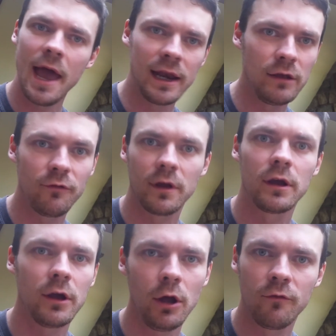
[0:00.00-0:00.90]

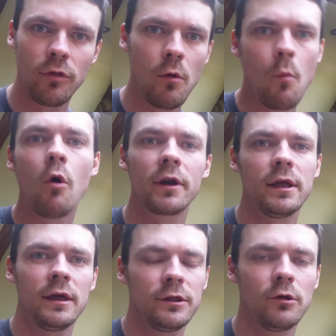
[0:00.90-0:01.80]
anything other than what
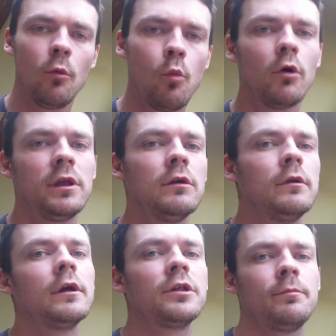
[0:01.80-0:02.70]
it is and what you
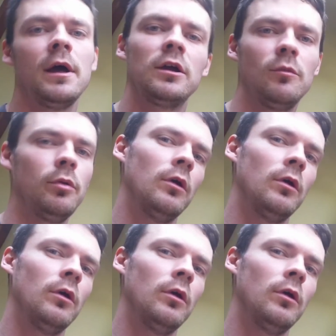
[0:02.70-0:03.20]
would expect.